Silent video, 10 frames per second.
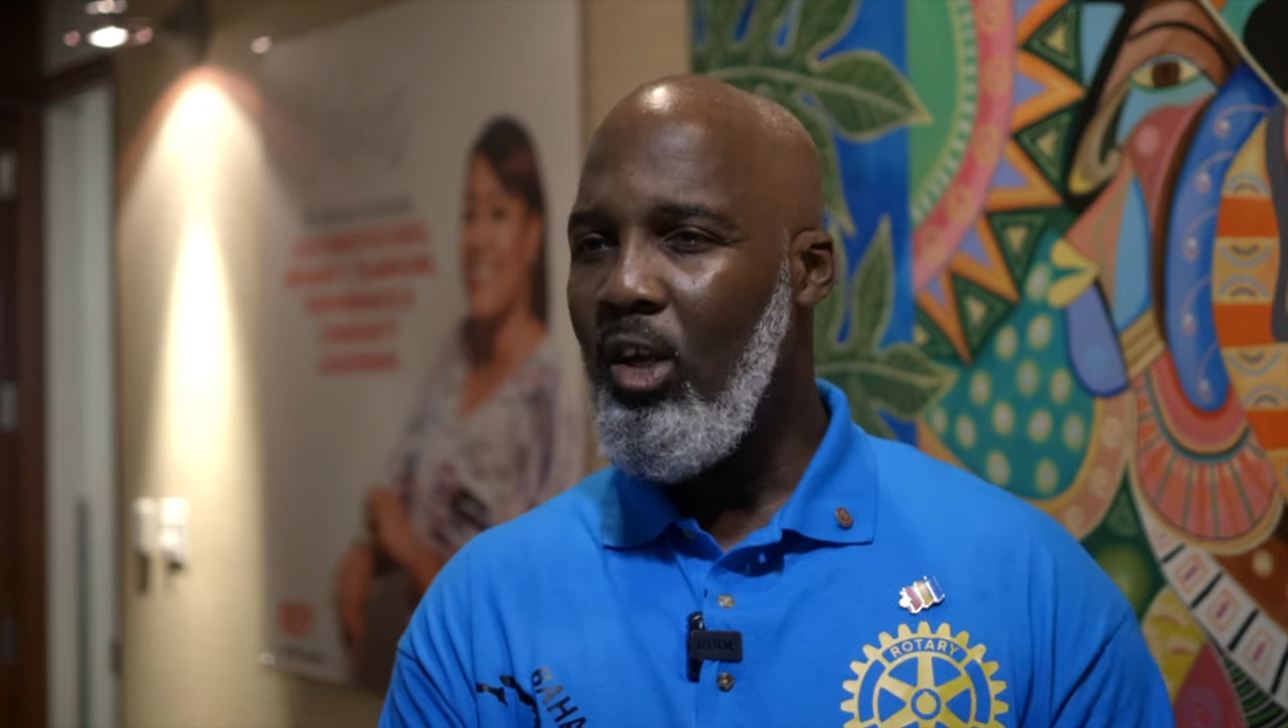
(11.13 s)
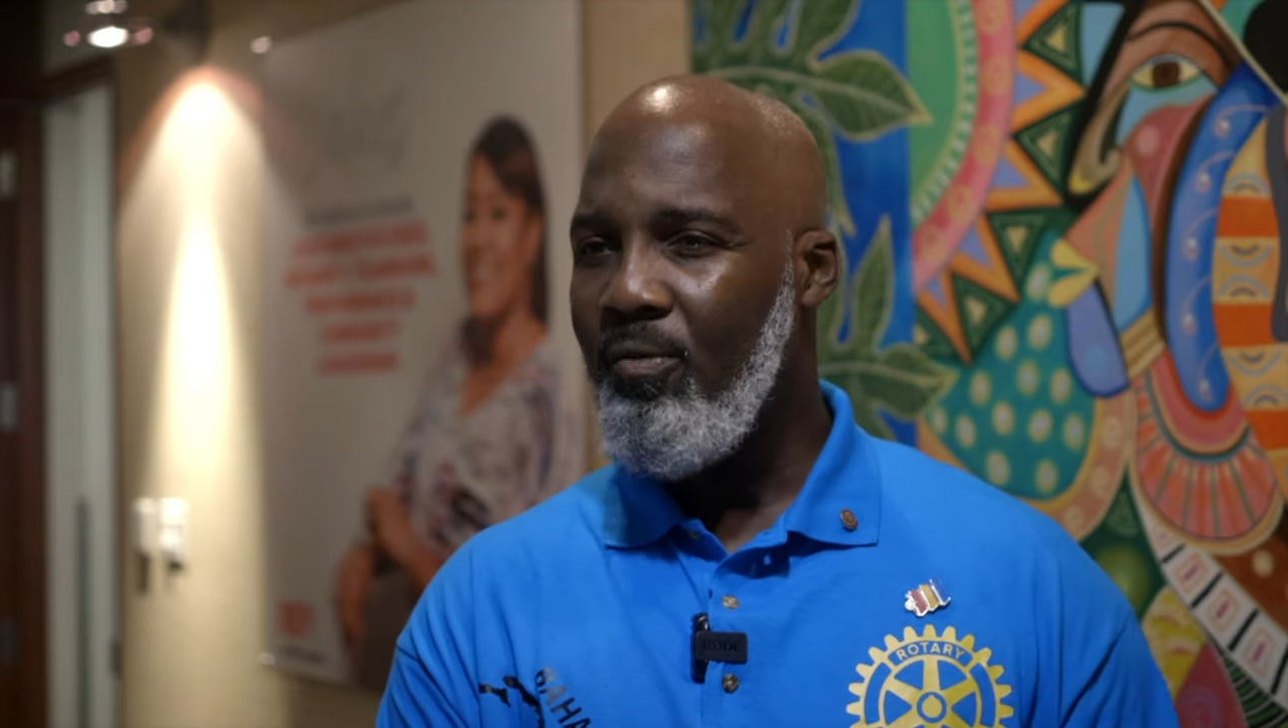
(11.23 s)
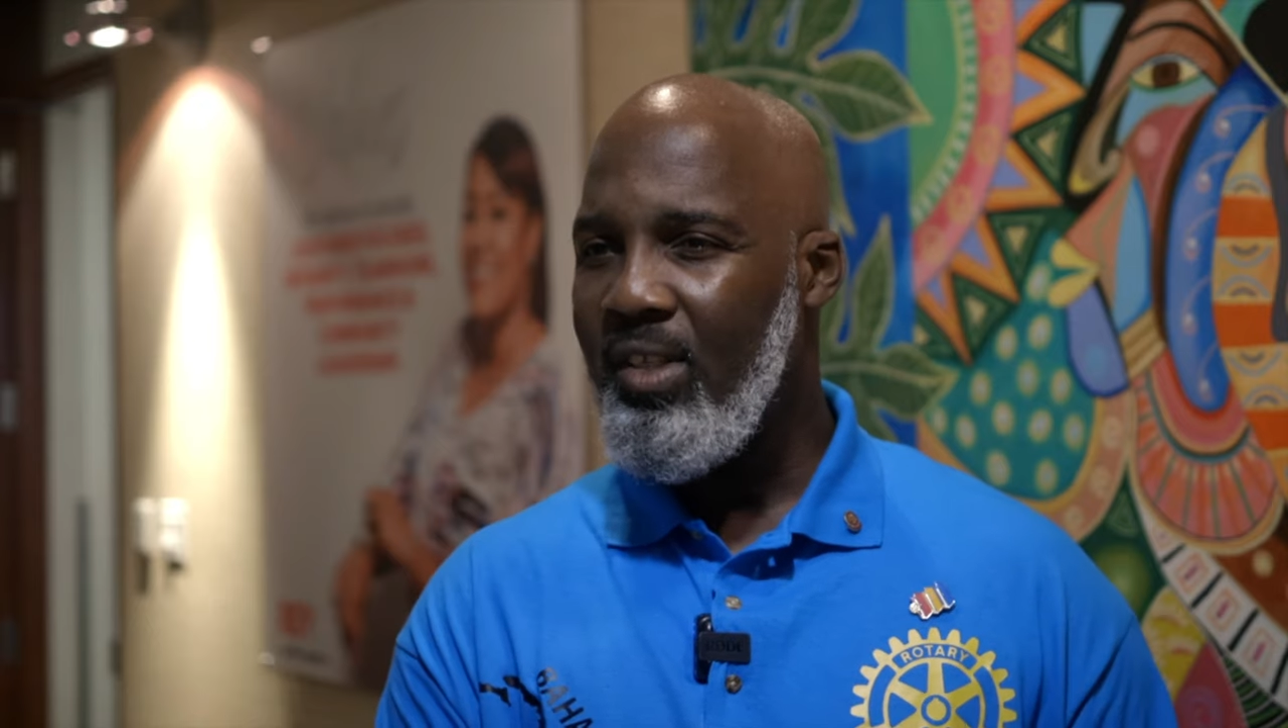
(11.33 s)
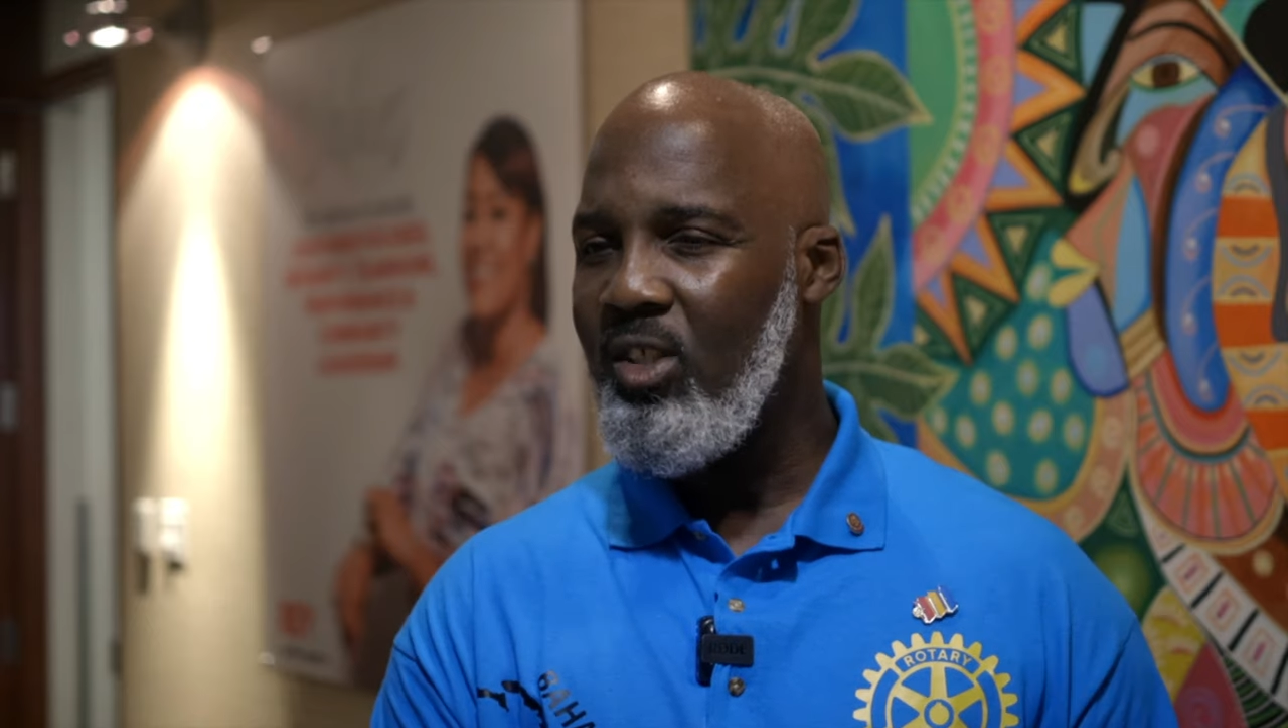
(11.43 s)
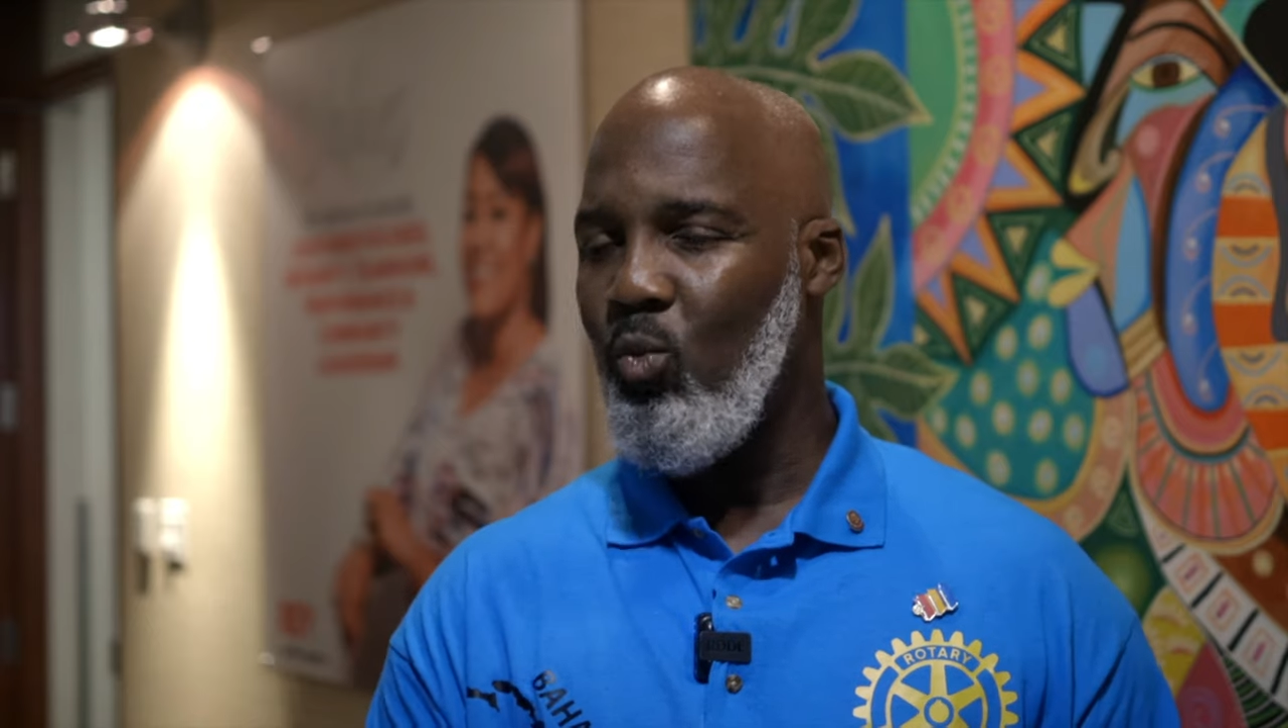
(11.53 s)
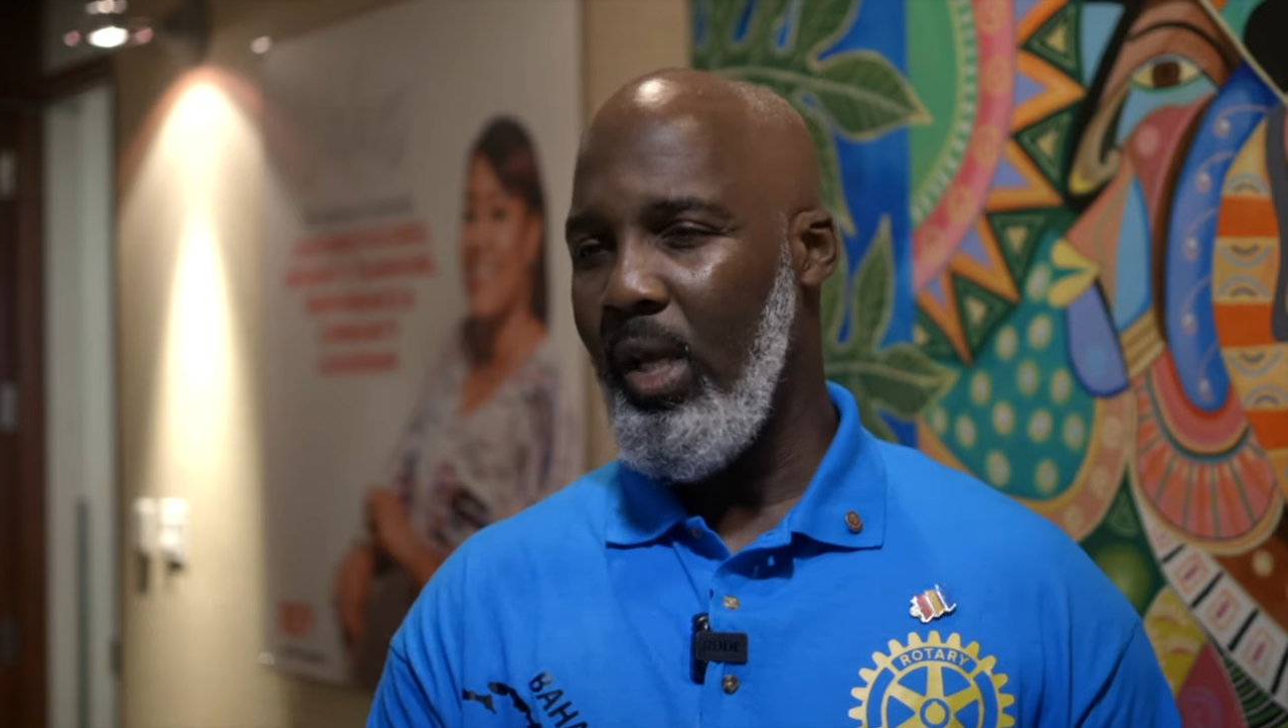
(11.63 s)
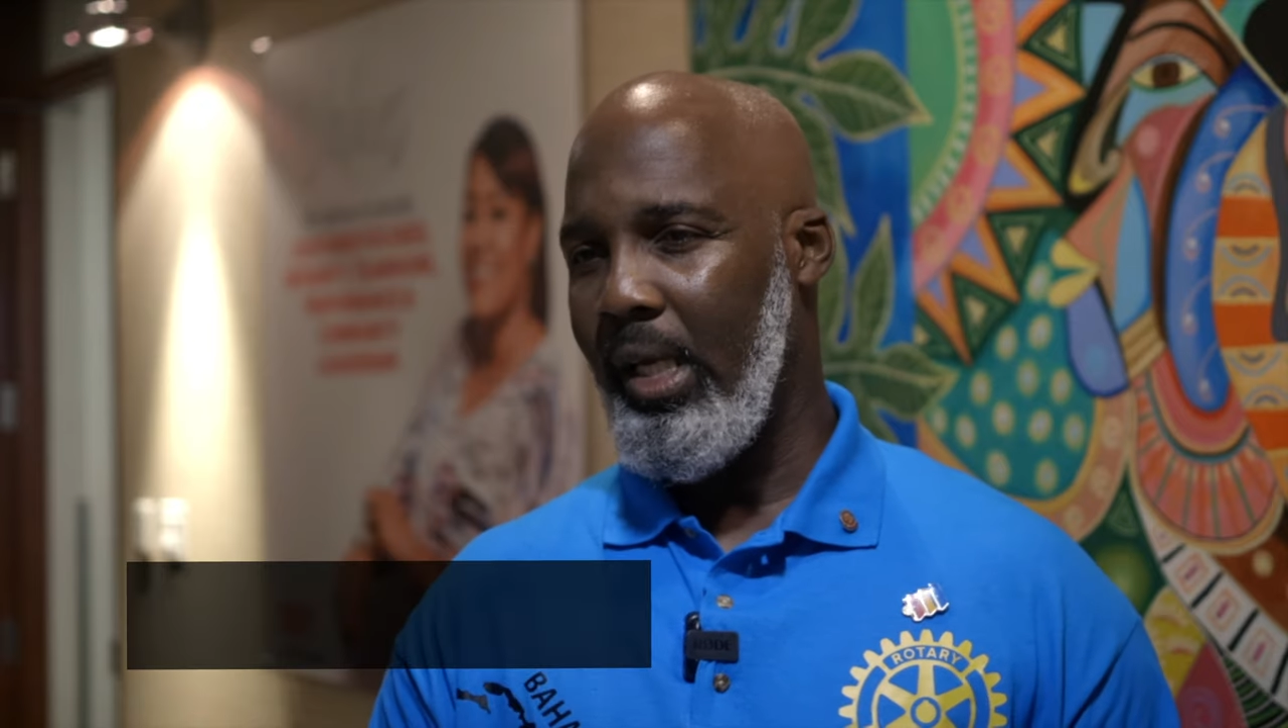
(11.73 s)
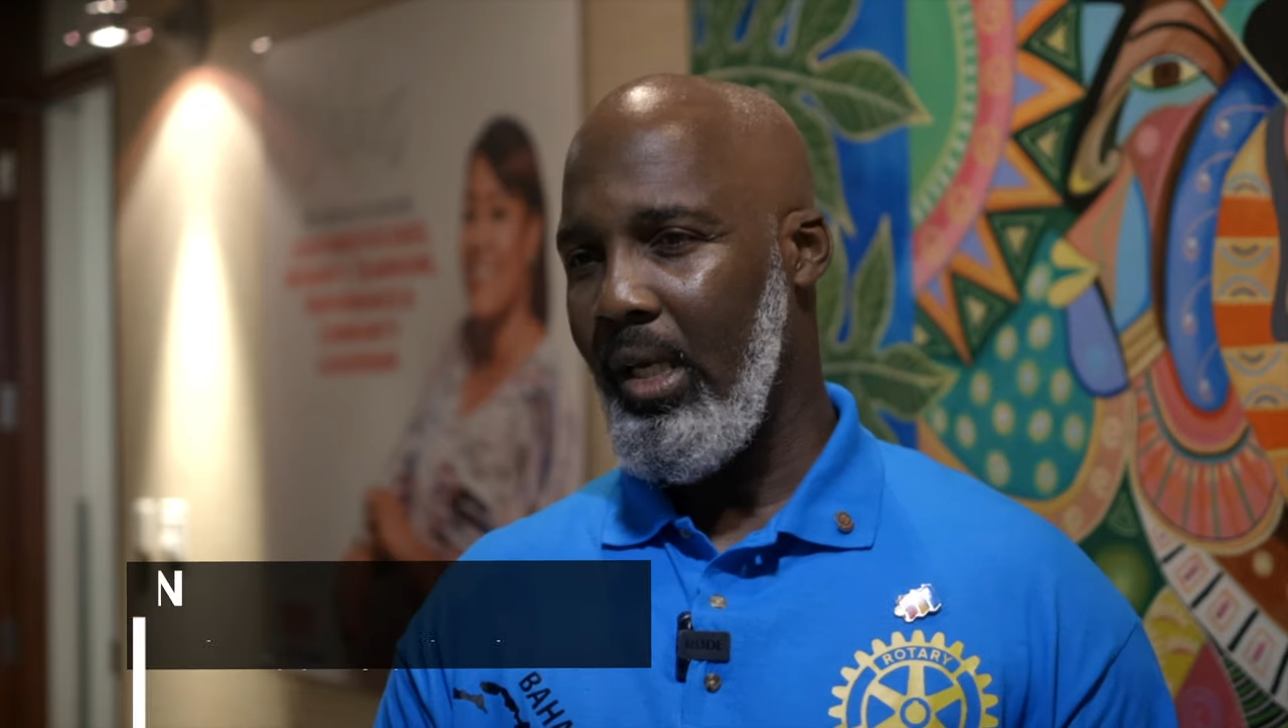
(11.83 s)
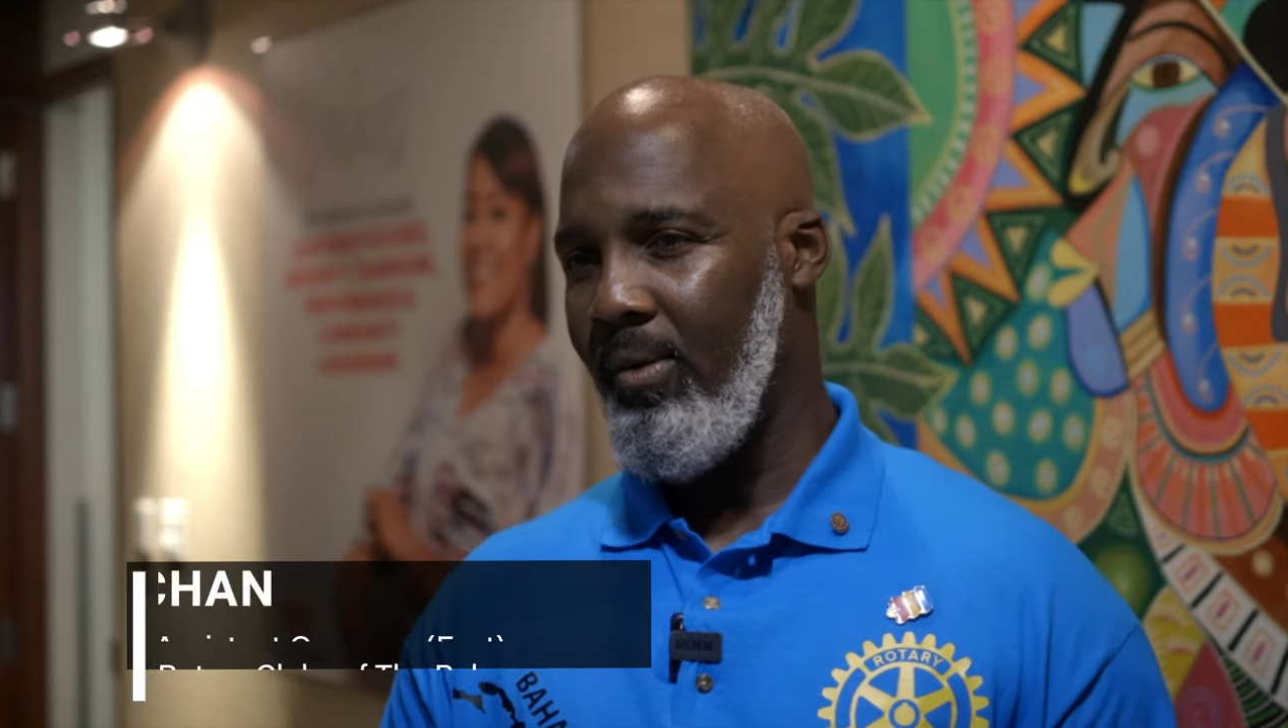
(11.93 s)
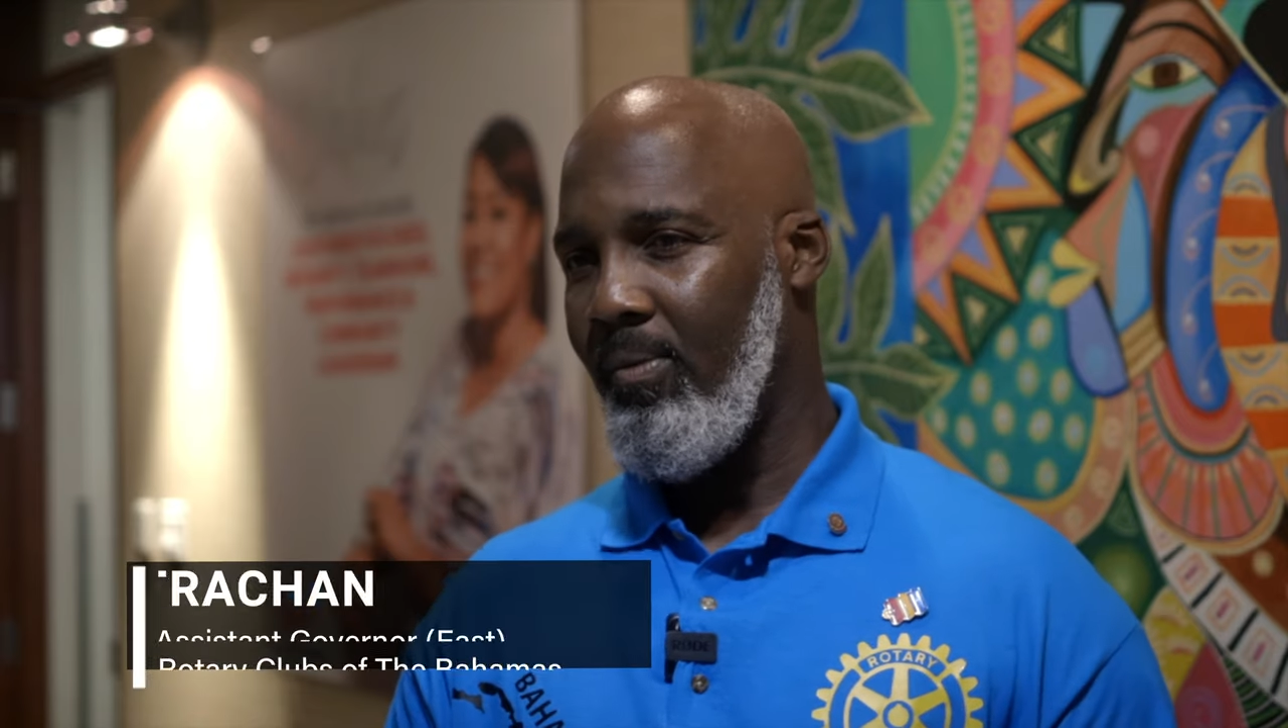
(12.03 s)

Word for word: of this week